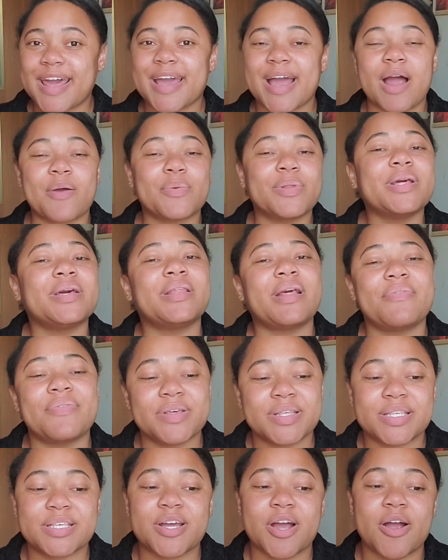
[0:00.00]
I really love the
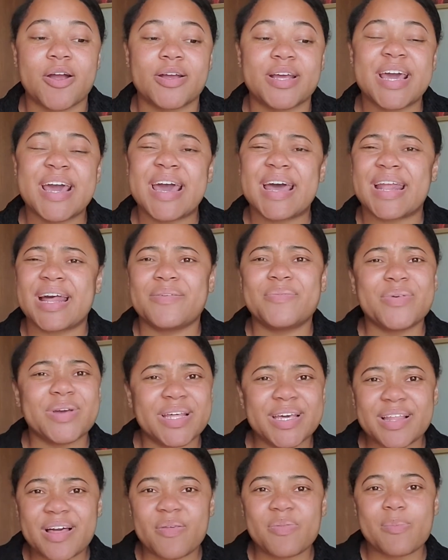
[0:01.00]
skirt, and I
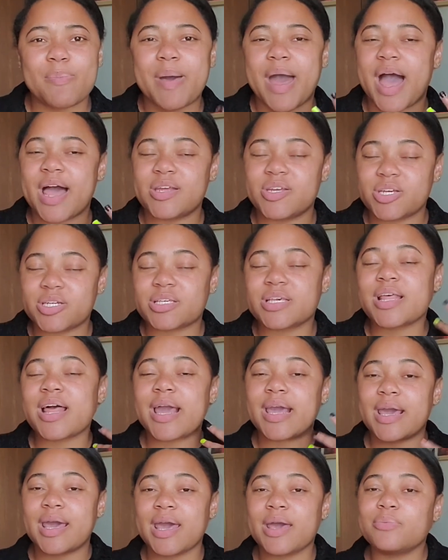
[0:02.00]
really love the patches.
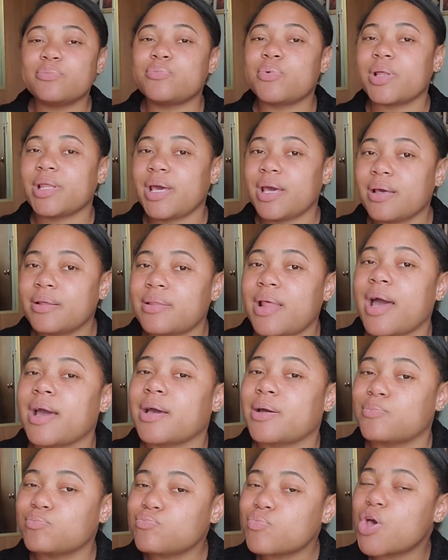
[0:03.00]
Like it really like
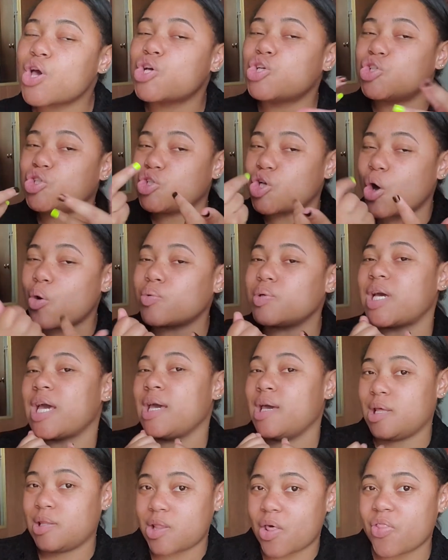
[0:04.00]
zoned
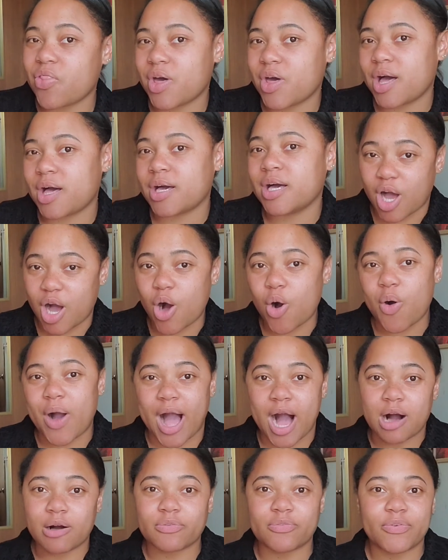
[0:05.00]
in the whole
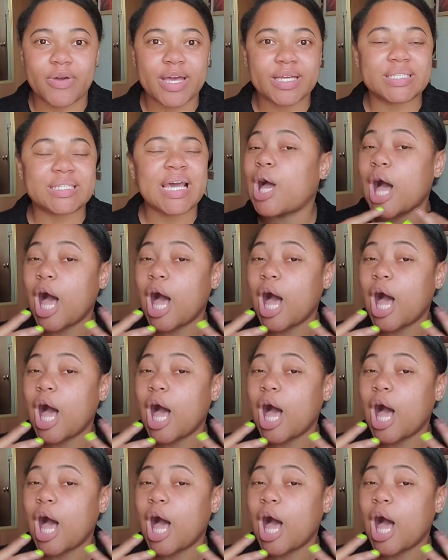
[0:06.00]
outfit.